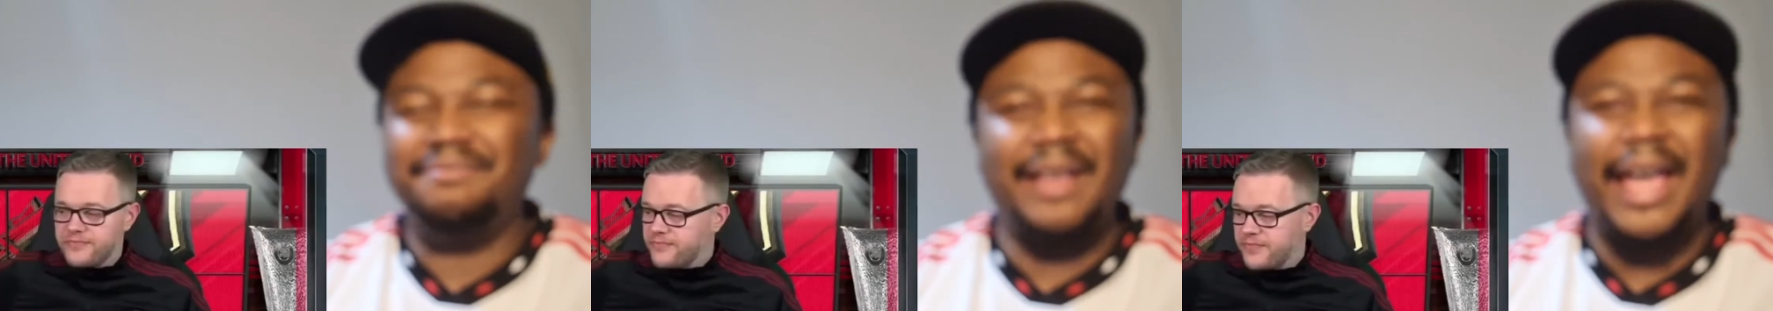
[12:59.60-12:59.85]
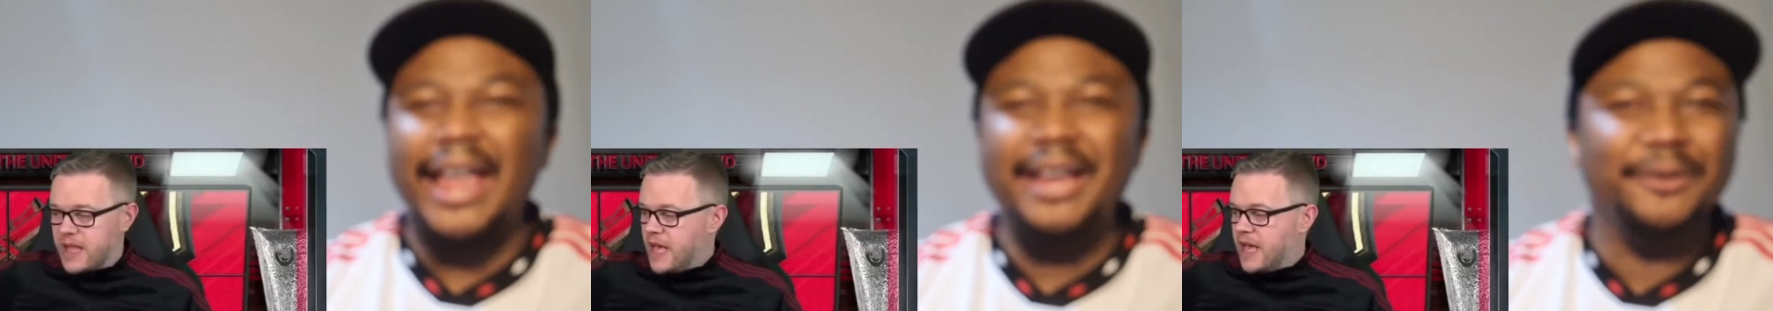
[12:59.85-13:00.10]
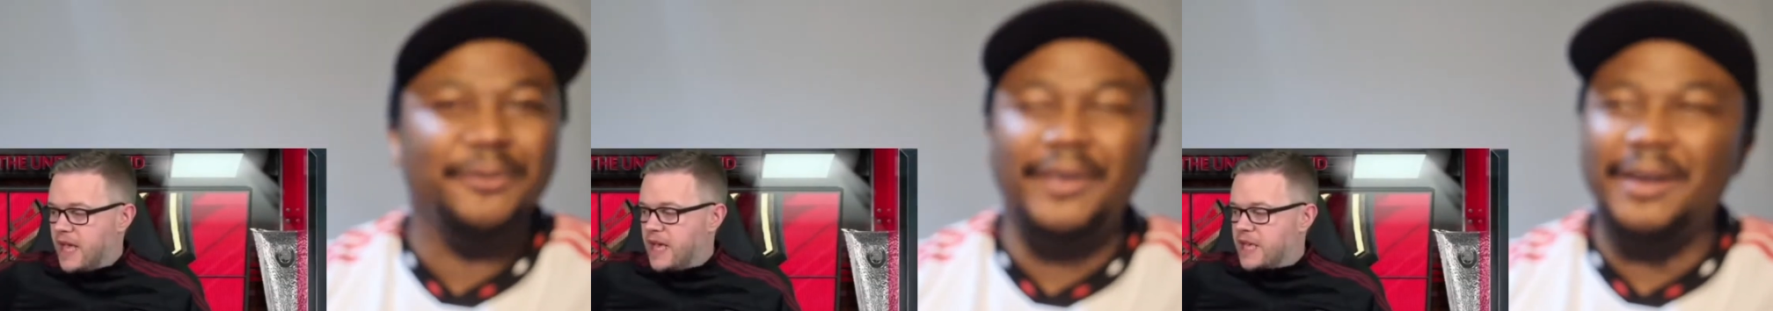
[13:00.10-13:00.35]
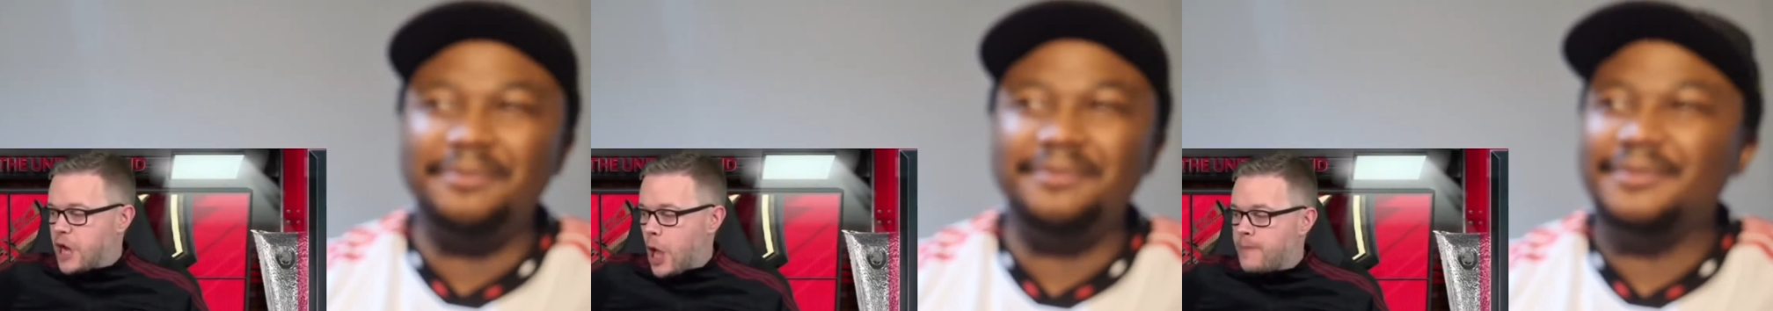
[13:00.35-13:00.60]
Speaker 1: Pain, you
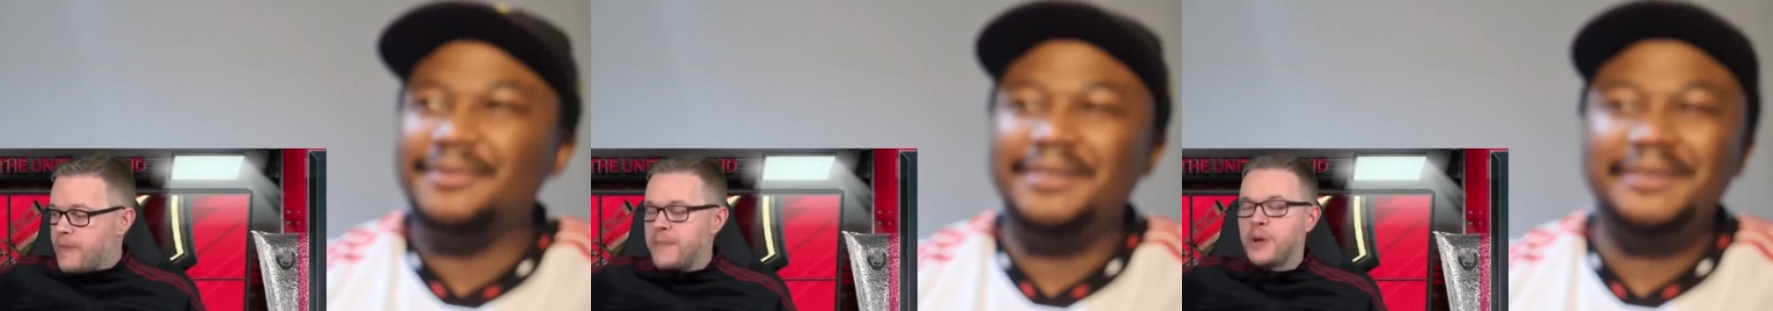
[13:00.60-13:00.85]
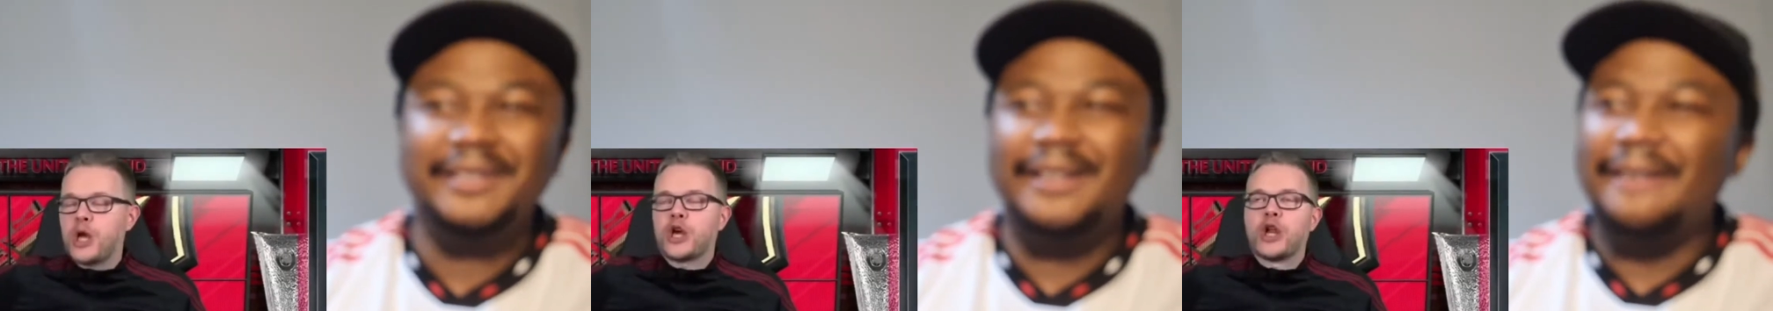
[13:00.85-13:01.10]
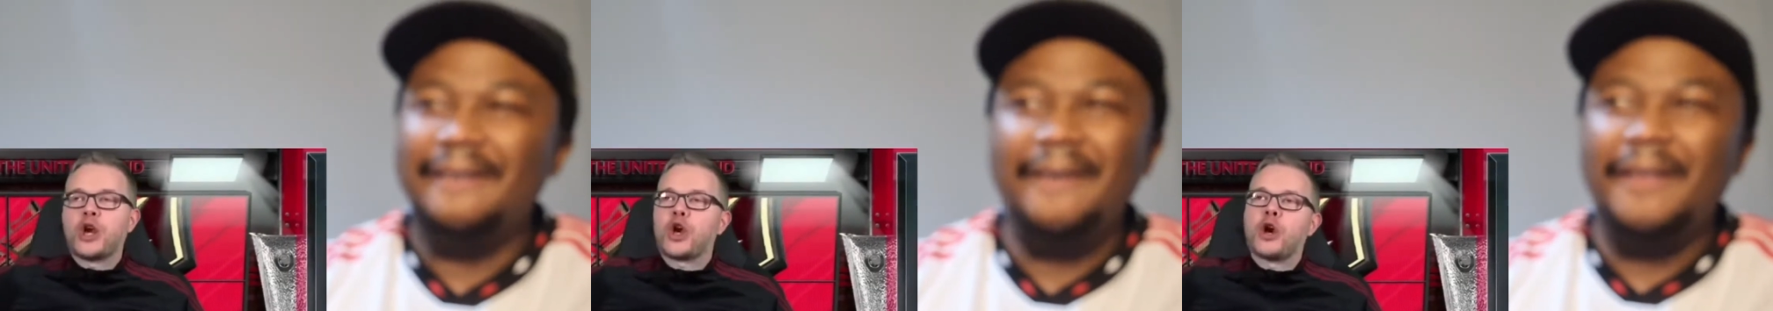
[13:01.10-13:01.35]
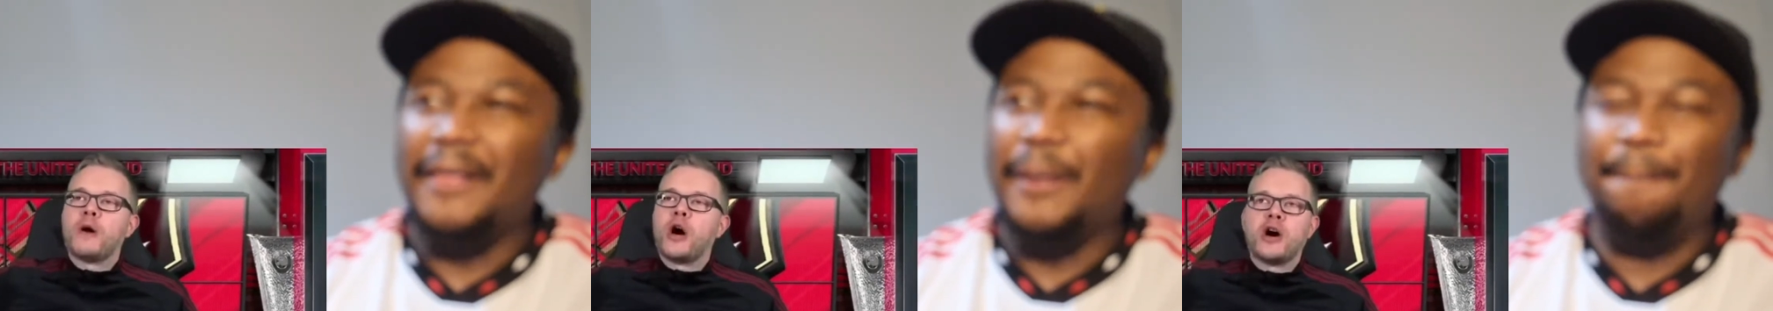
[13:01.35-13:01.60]
fam. Know, people are going to
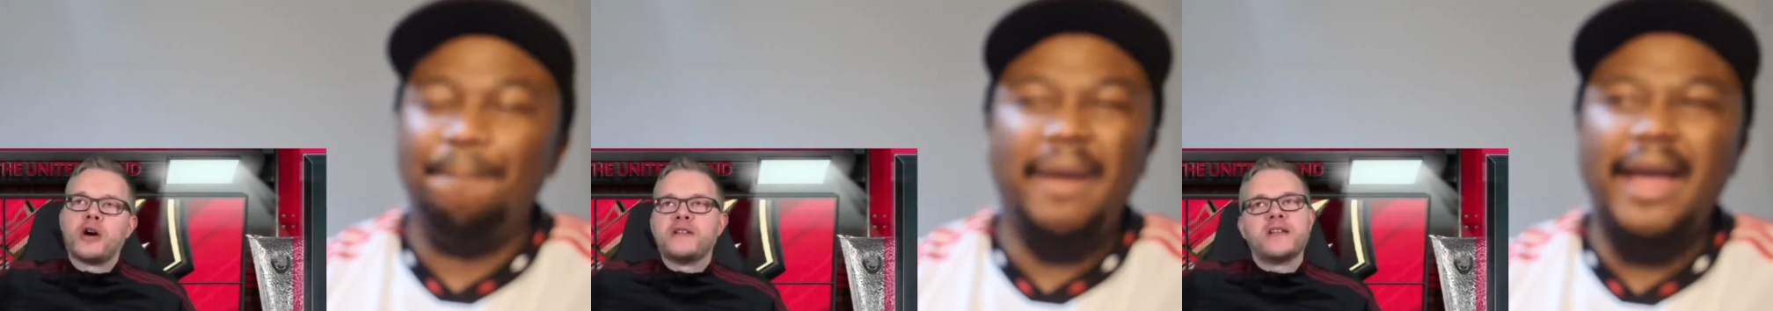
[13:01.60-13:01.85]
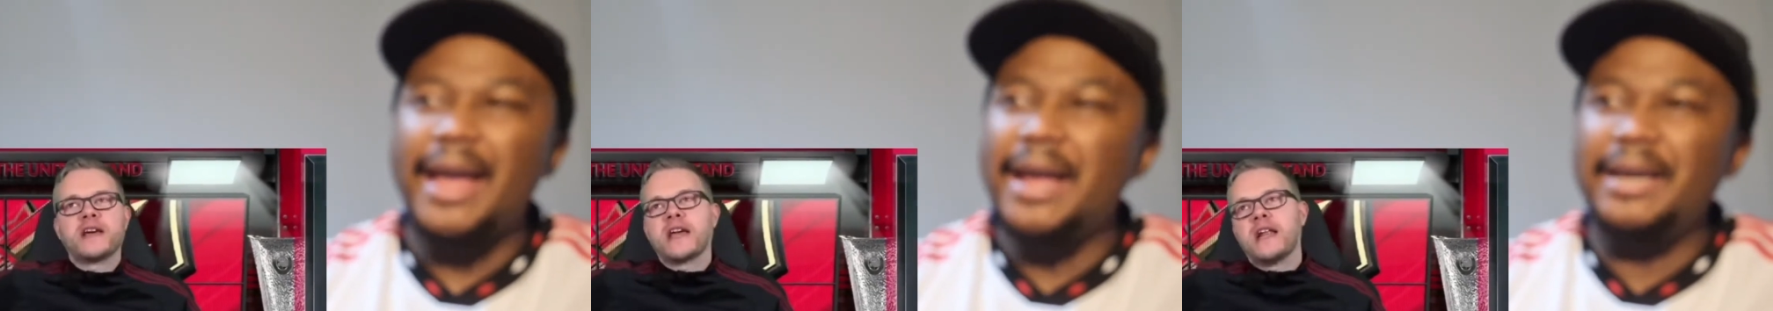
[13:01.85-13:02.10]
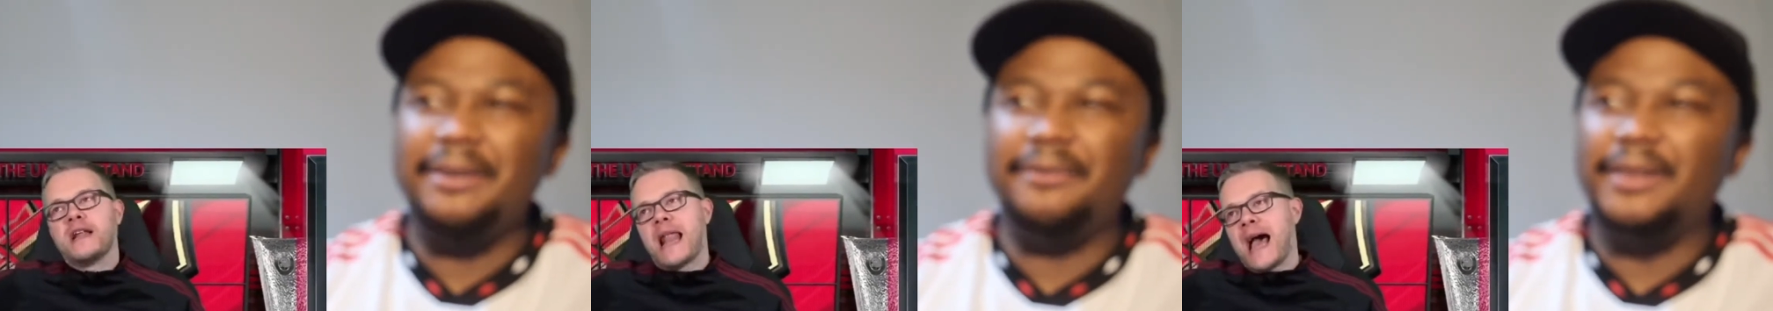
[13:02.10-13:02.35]
come on and they're going